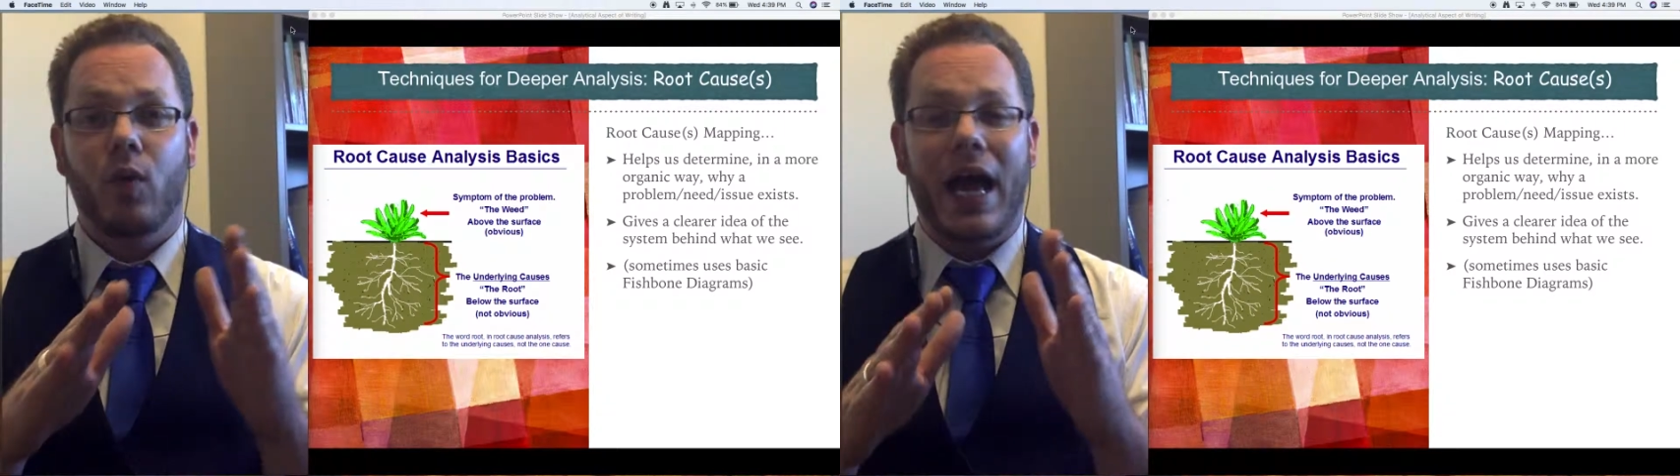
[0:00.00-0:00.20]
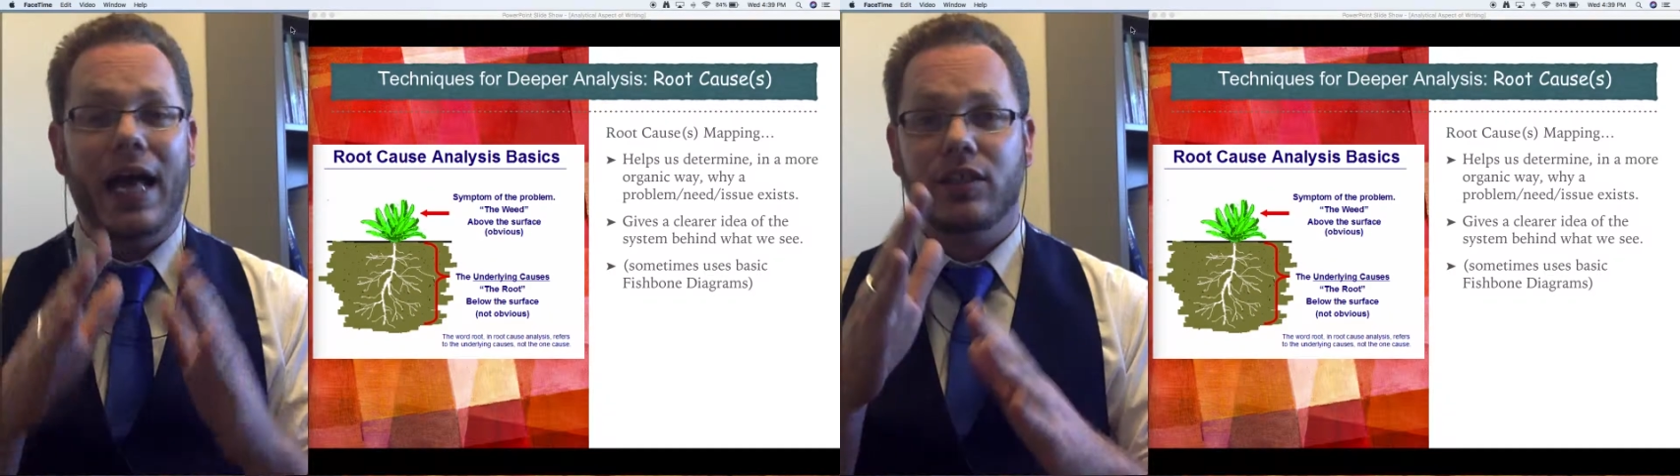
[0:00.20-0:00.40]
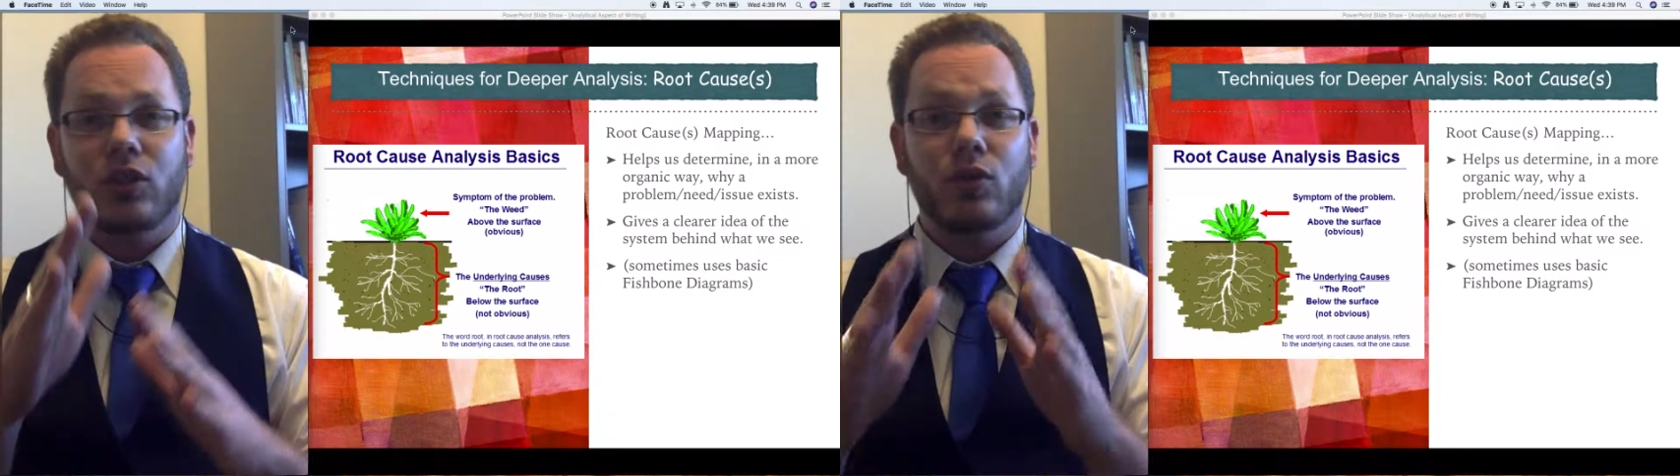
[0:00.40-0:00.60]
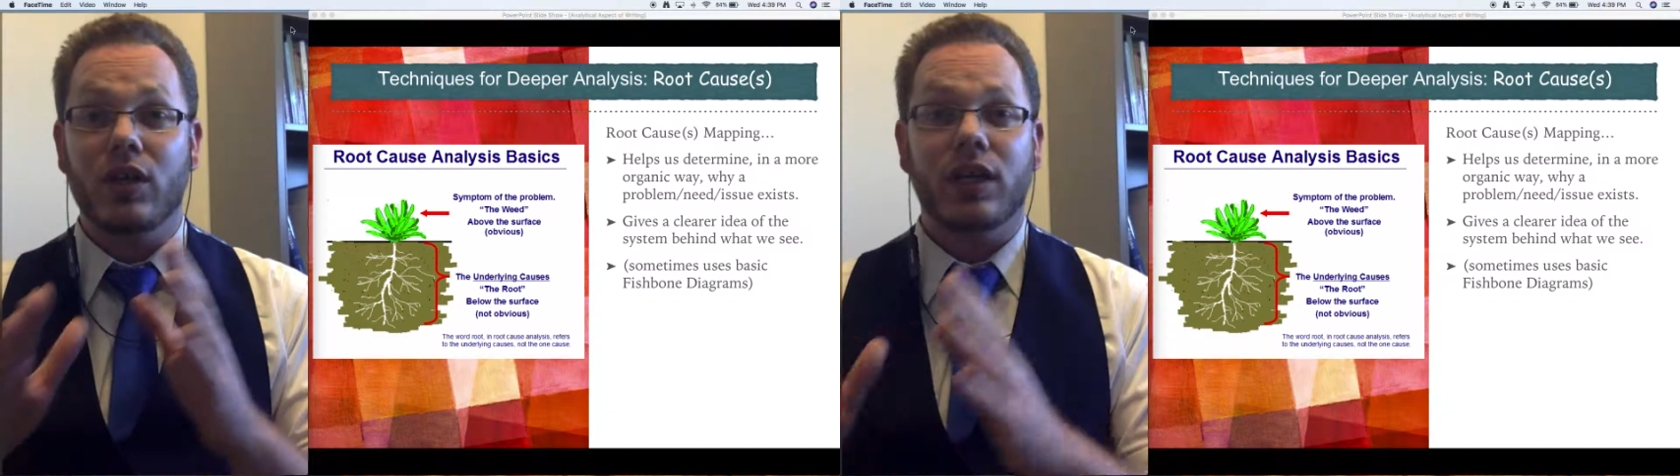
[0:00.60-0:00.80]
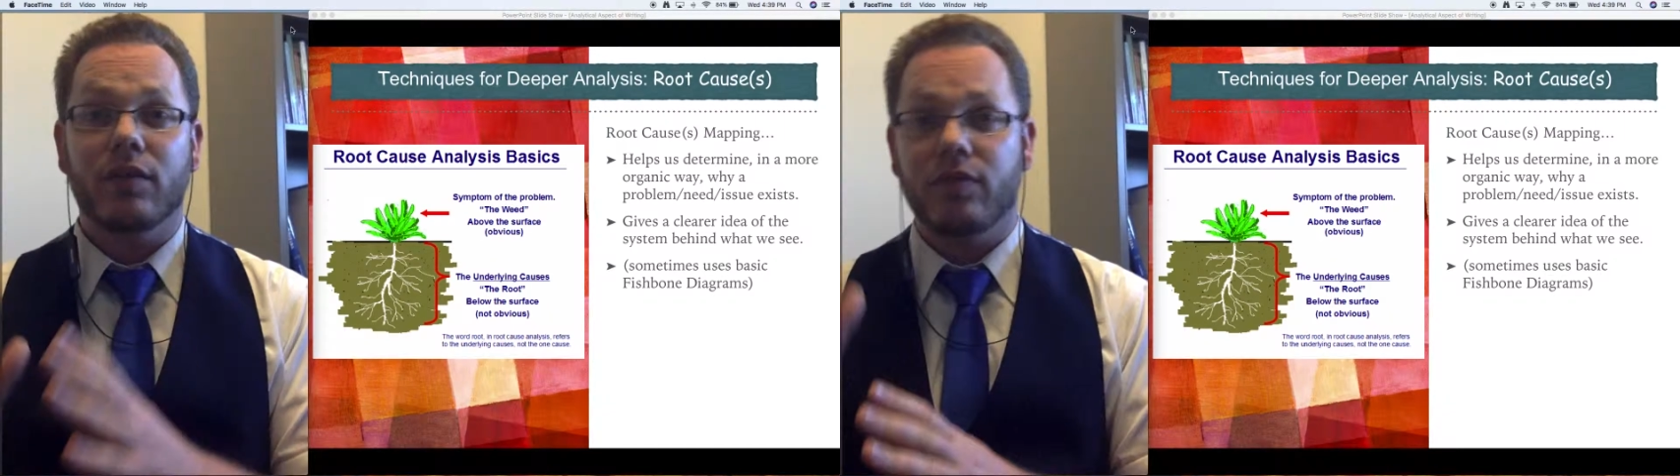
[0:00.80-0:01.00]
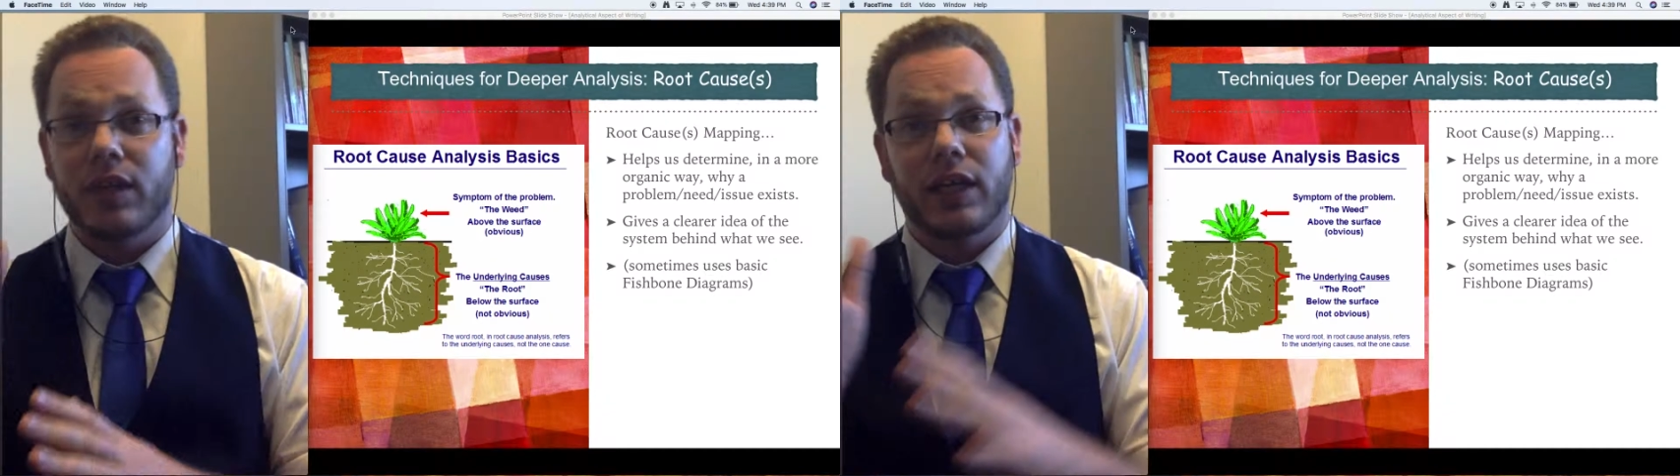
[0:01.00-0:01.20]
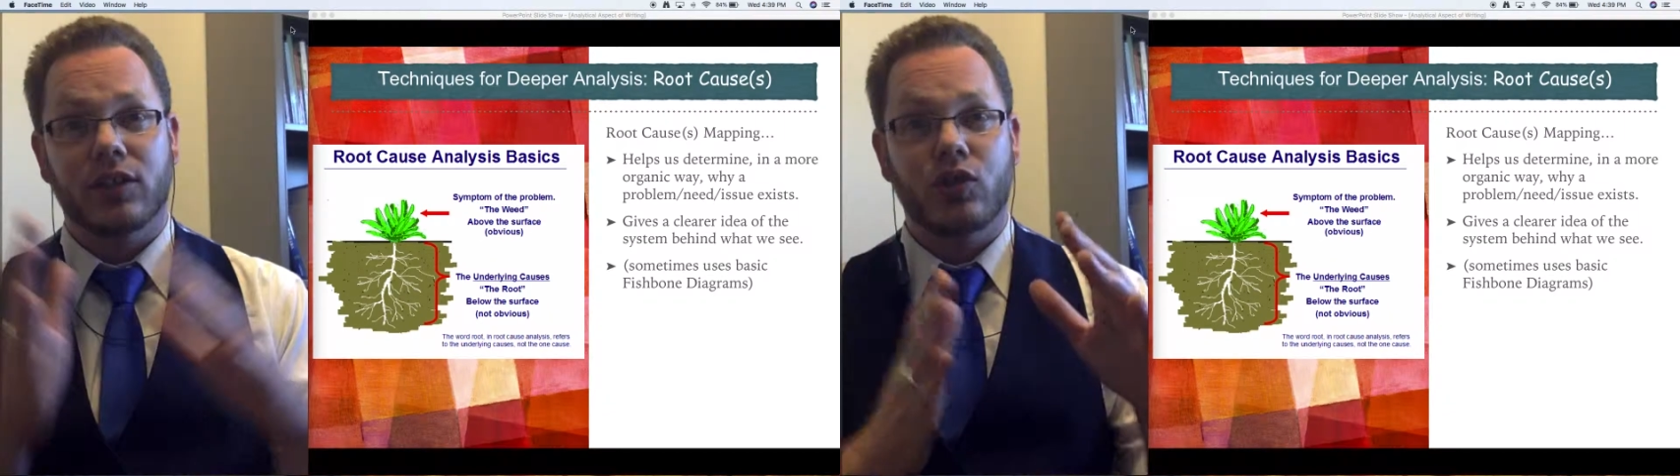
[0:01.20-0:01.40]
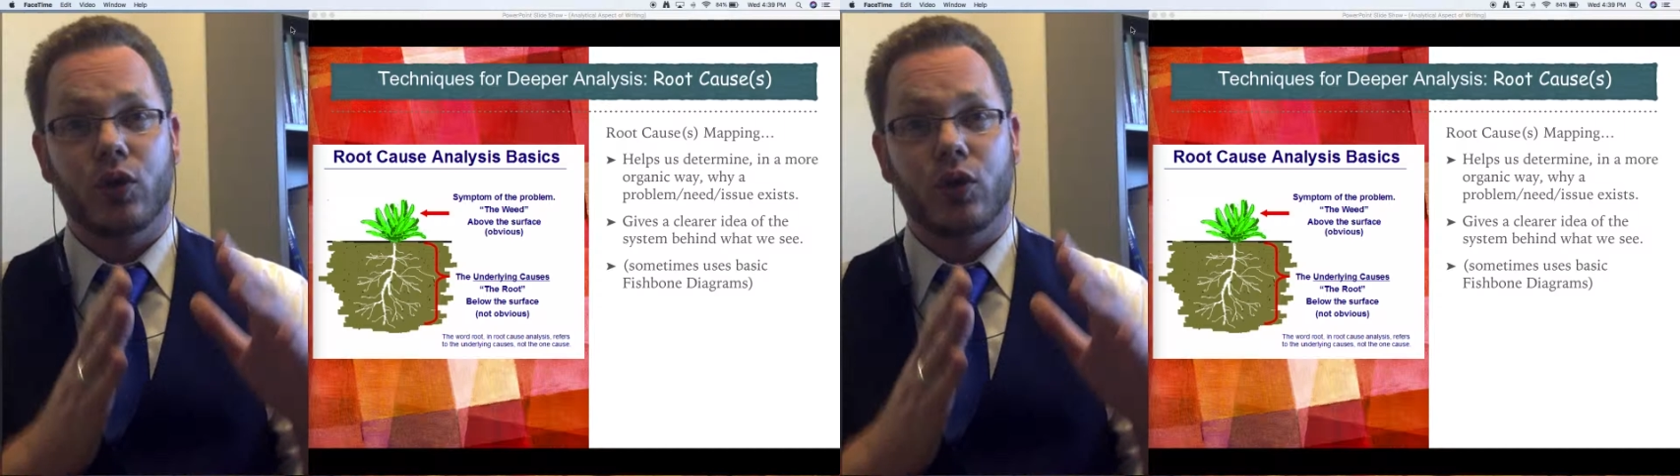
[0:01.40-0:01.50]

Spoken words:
as you think of things,